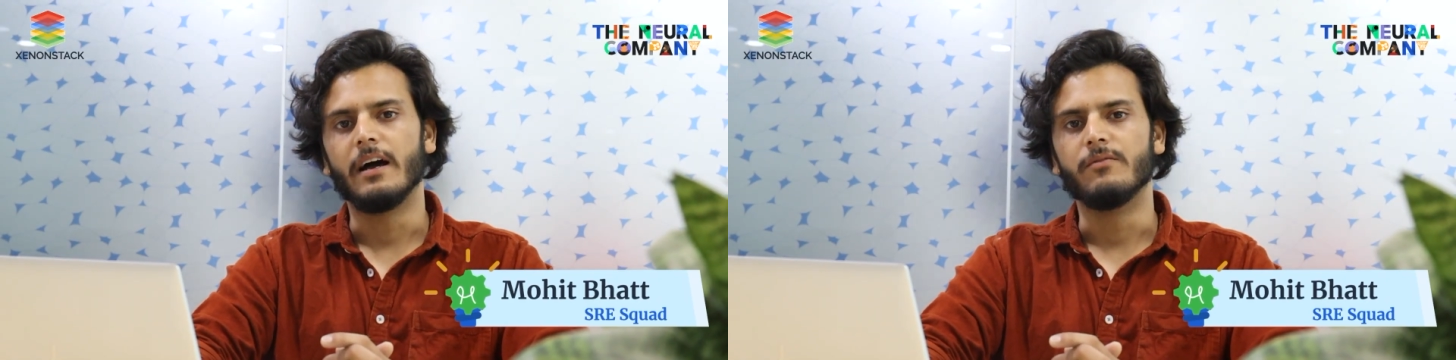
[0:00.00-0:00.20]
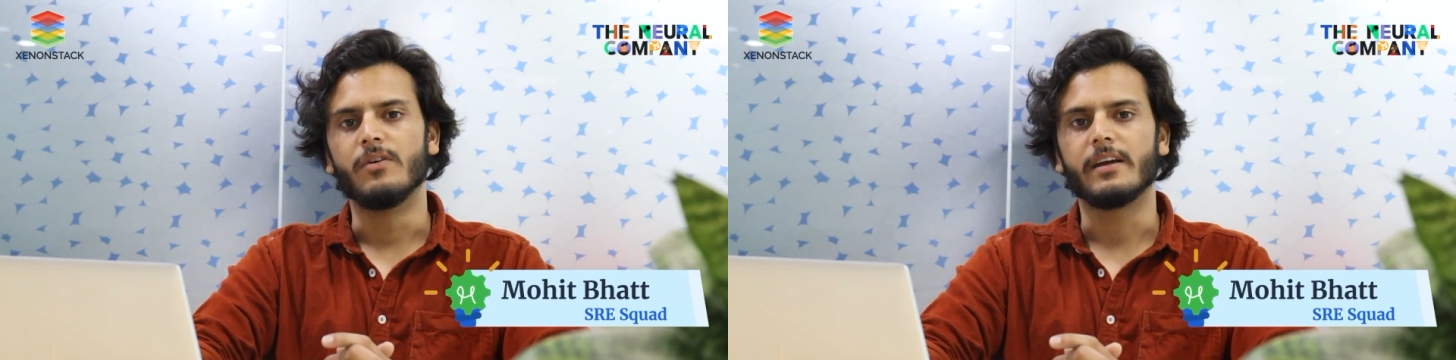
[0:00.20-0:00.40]

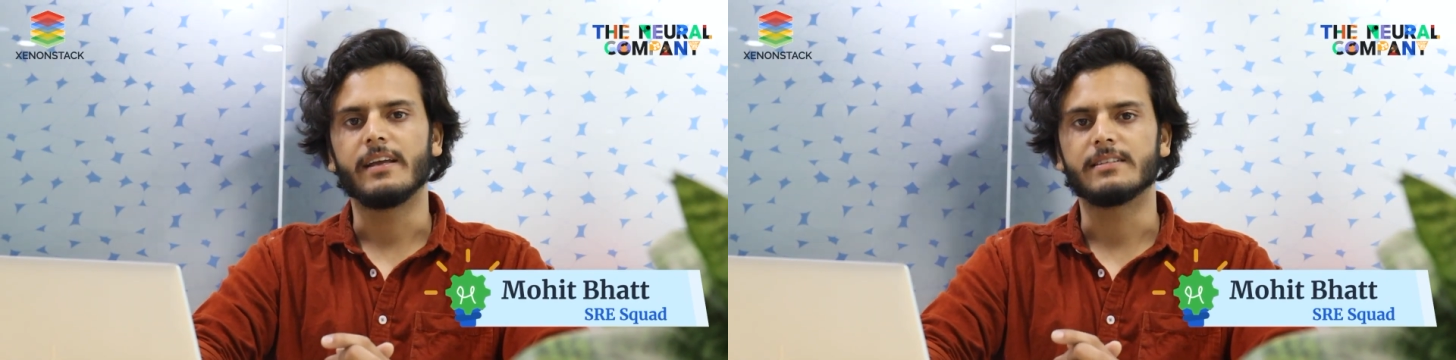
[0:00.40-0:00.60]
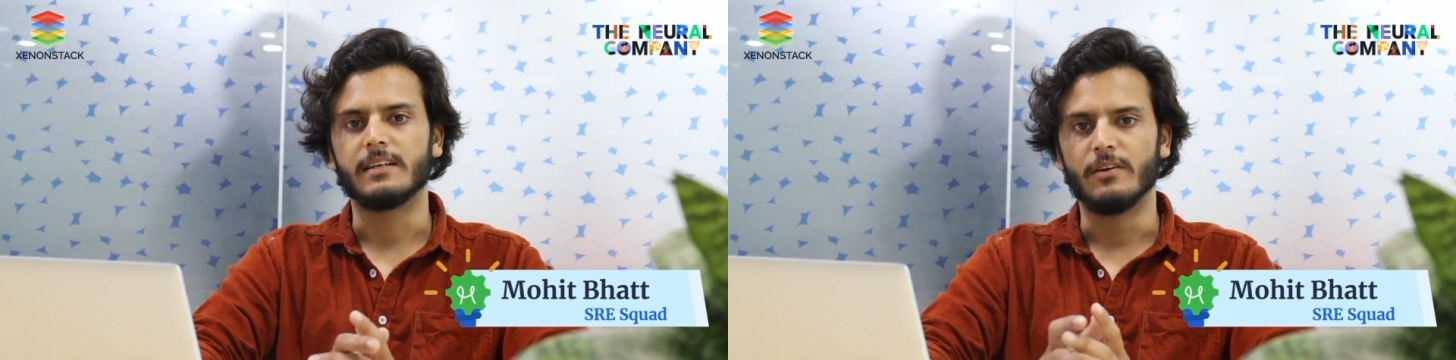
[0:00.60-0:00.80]
I'm
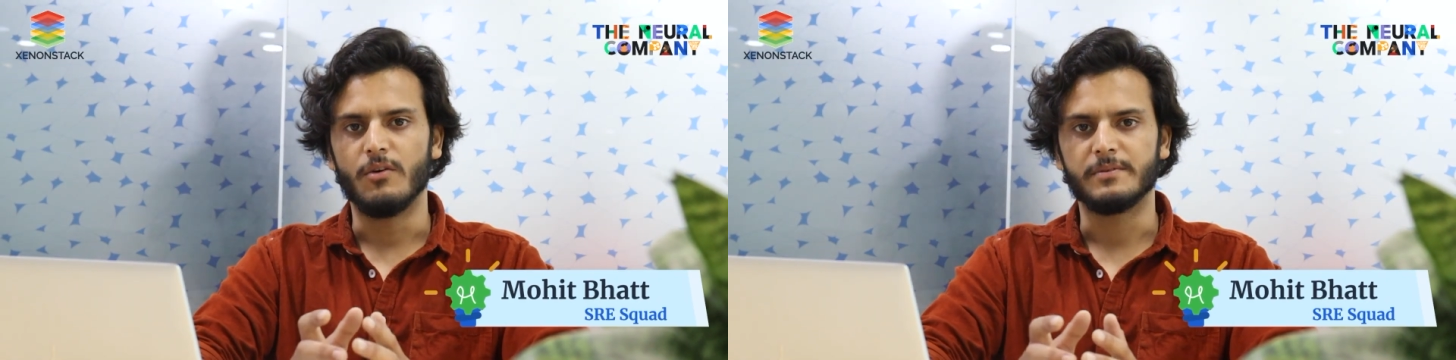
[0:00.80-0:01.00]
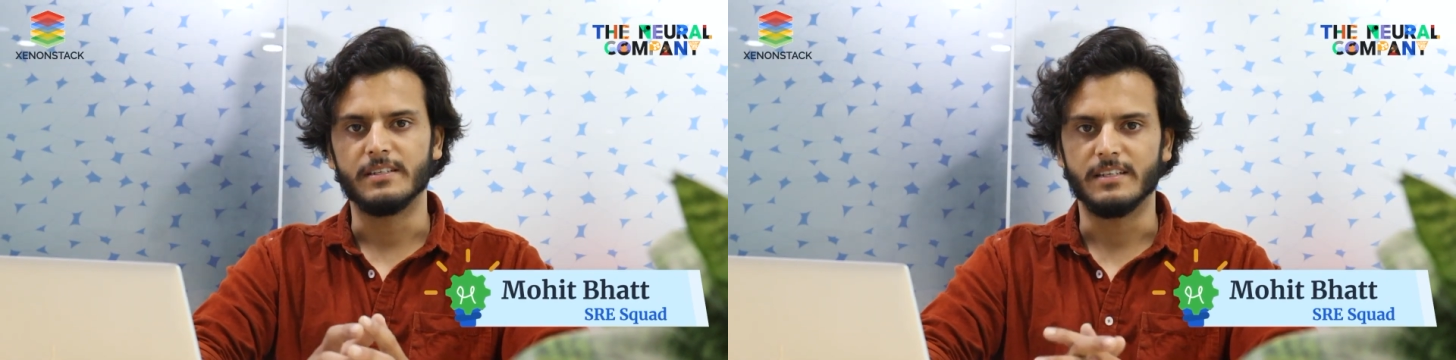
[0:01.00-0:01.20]
working as a
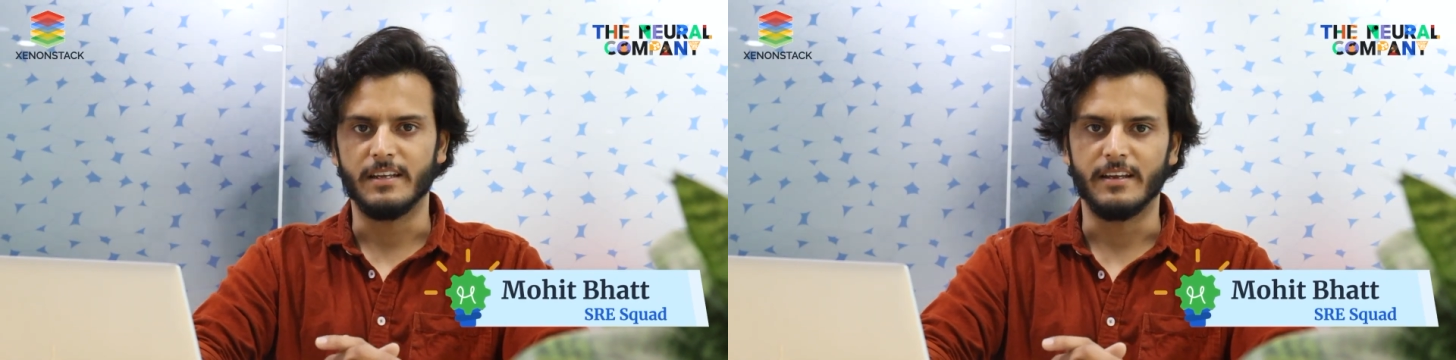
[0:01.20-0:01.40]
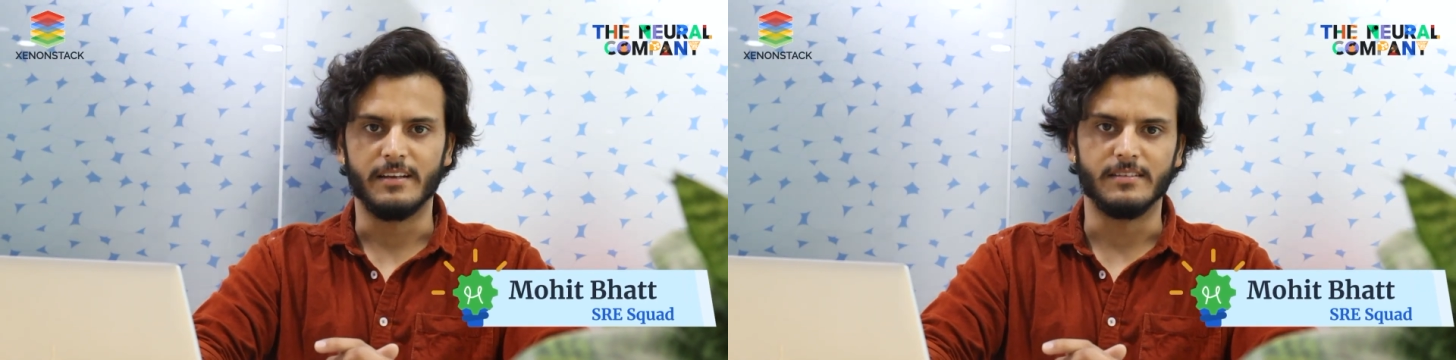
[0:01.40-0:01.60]
DevOps
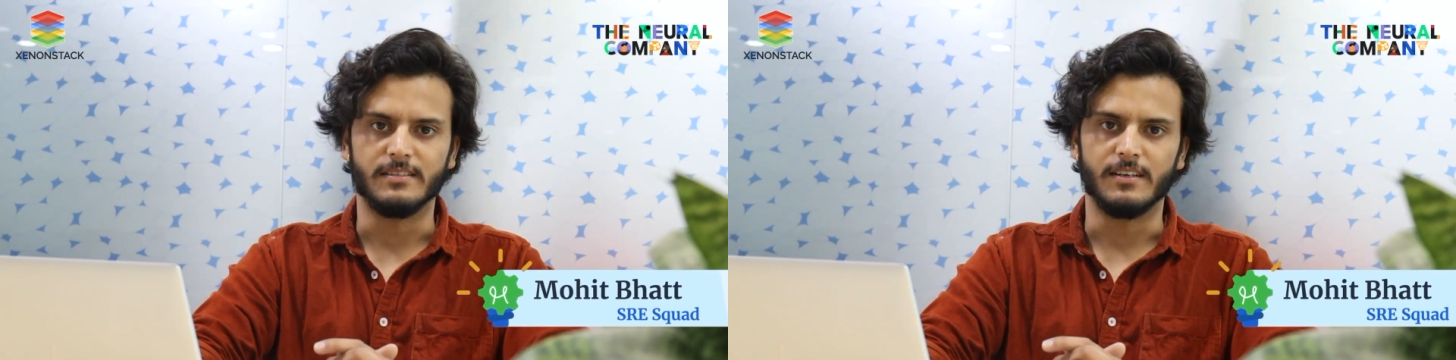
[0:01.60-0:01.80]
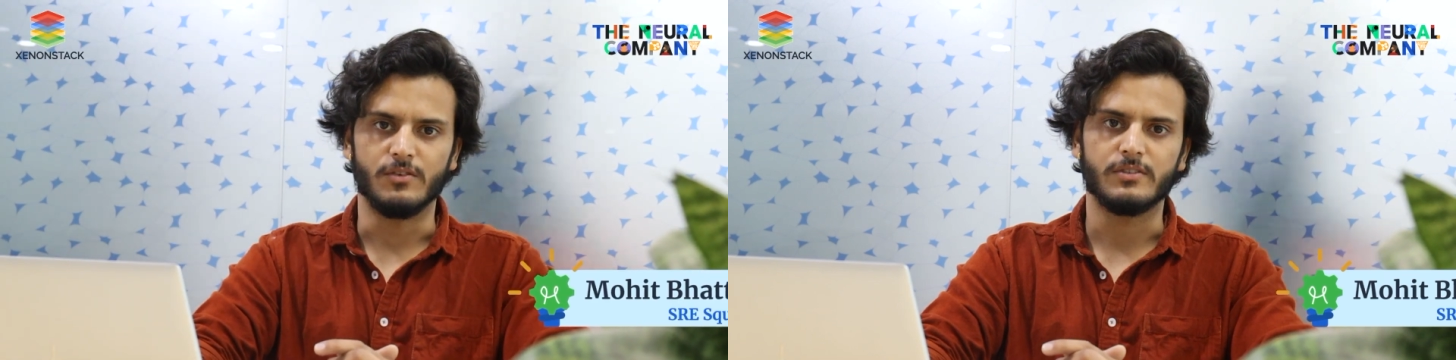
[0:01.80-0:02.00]
engineer here
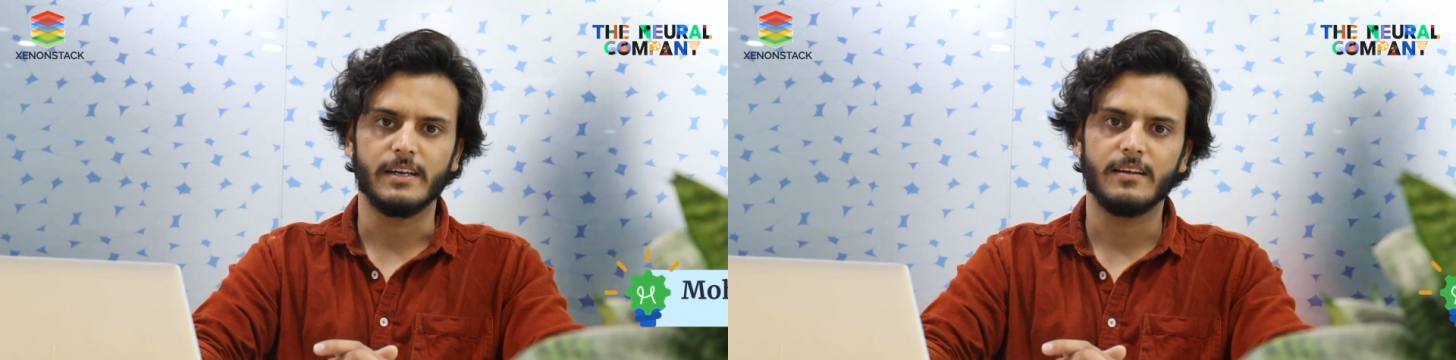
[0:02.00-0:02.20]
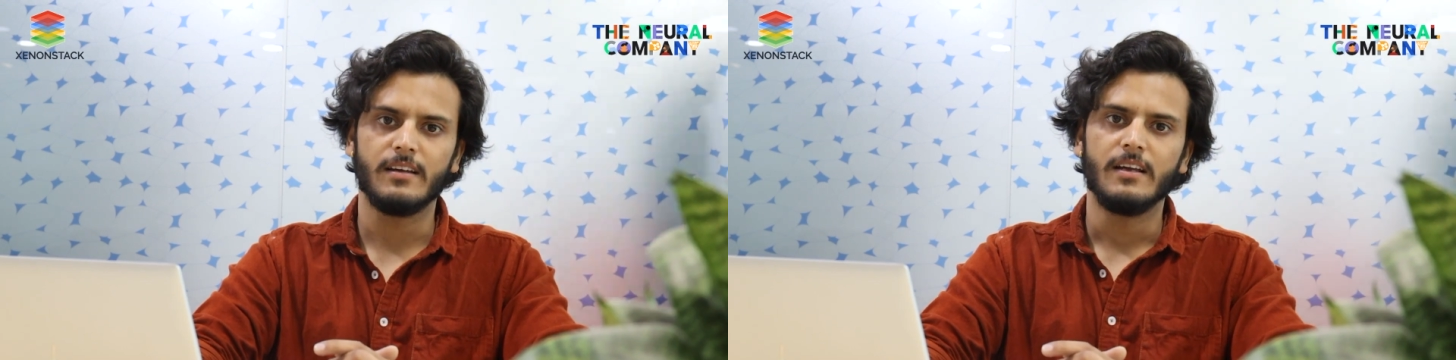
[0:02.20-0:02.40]
in
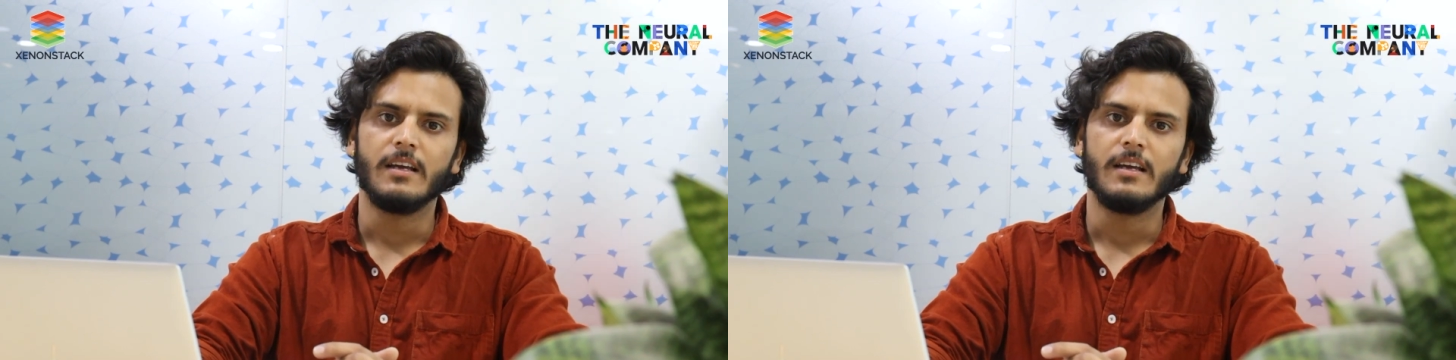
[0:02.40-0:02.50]
XenonStack.